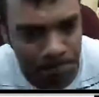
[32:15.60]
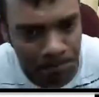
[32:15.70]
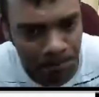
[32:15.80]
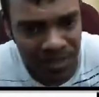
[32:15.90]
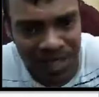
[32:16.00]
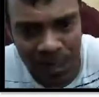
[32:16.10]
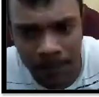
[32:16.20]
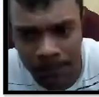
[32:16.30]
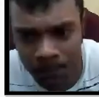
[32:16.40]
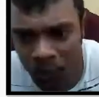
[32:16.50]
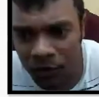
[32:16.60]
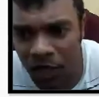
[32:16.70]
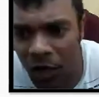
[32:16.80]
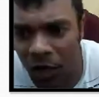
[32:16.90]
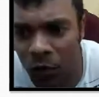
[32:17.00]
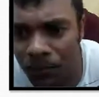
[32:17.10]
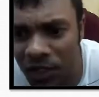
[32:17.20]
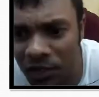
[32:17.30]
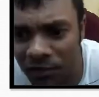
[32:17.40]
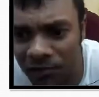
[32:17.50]
can upload files from Dropbox
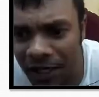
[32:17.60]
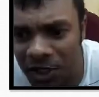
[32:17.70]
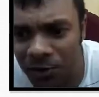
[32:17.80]
in it.